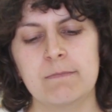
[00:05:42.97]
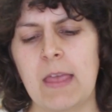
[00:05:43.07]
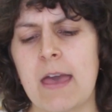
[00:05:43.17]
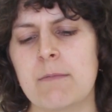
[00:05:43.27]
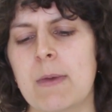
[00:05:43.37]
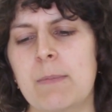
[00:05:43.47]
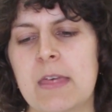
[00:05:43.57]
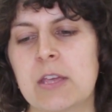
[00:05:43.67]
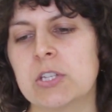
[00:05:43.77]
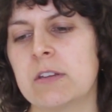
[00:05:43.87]

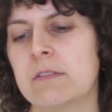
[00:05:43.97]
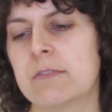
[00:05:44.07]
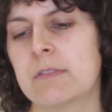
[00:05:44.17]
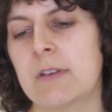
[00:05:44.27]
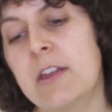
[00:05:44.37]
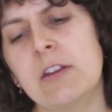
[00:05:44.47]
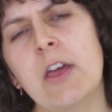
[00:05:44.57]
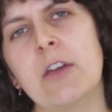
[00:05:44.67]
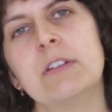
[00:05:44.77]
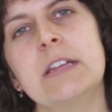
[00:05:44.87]
they should have, I don't
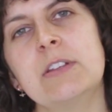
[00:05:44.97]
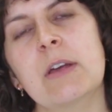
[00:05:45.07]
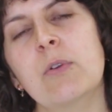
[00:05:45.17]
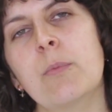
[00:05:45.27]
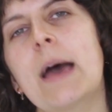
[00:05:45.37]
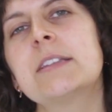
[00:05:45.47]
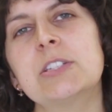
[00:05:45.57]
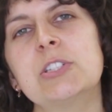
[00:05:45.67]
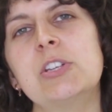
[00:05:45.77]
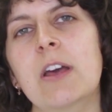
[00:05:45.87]
know, do they do that on all
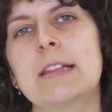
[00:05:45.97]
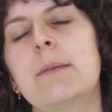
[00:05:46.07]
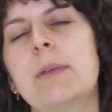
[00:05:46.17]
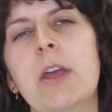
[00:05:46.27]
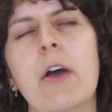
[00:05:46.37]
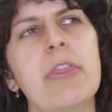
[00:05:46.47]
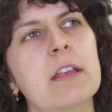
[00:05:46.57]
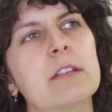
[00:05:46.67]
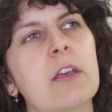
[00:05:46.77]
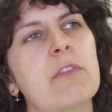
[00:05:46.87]
patterns? You guys let me know. I
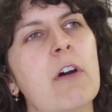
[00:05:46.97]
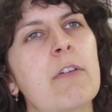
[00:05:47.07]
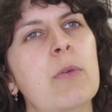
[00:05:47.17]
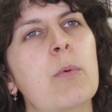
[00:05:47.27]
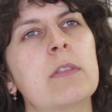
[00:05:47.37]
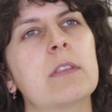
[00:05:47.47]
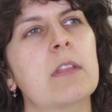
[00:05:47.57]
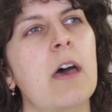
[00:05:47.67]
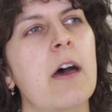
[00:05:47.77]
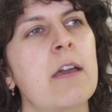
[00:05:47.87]
think so far in the
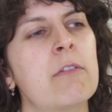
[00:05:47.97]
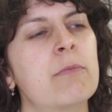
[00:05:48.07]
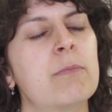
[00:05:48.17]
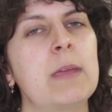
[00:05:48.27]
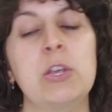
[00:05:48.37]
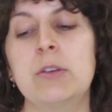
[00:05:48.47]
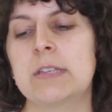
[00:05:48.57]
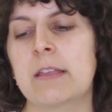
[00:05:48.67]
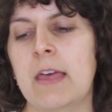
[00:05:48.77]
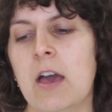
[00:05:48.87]
ones that I've been
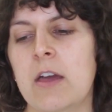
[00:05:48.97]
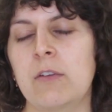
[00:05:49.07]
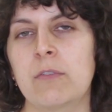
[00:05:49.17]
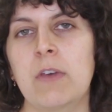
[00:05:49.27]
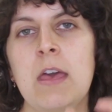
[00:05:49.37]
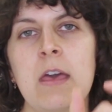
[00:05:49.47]
using, they kind of